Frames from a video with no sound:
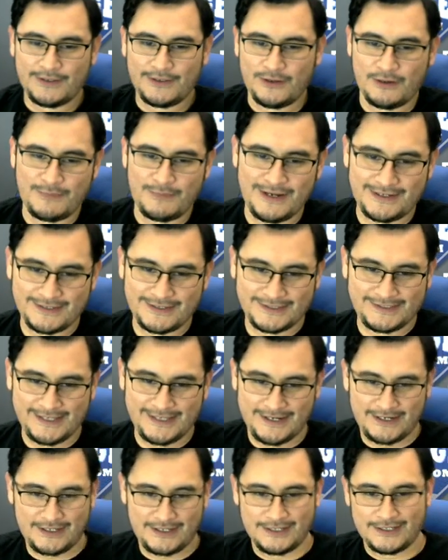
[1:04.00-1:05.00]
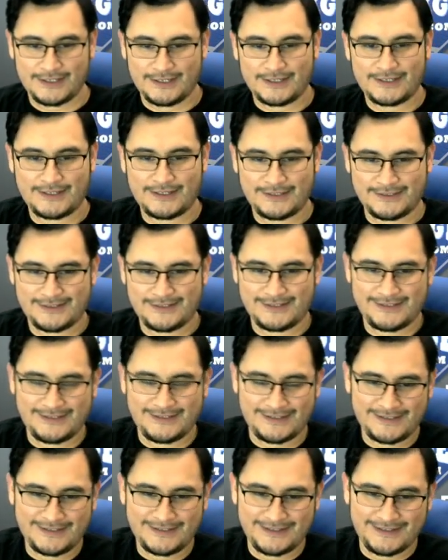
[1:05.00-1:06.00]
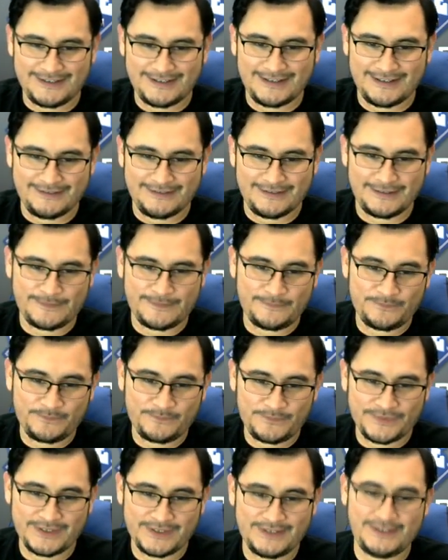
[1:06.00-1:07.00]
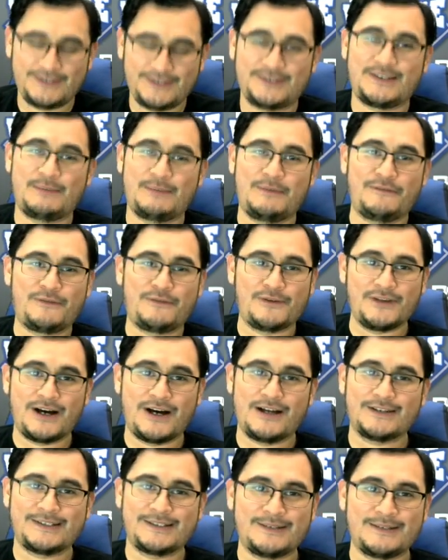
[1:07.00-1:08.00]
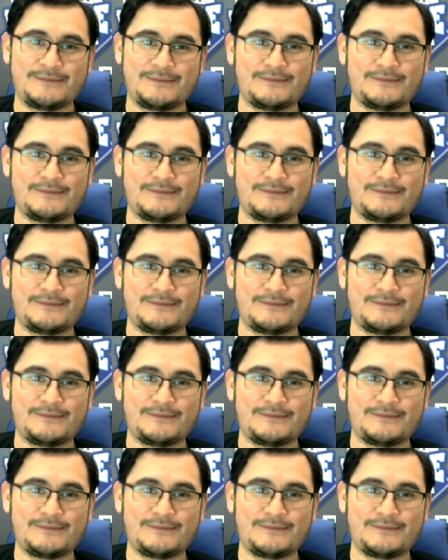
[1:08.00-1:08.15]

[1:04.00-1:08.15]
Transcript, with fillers: on my good side again. There you go. Love it. He just gave me a four dollar tip.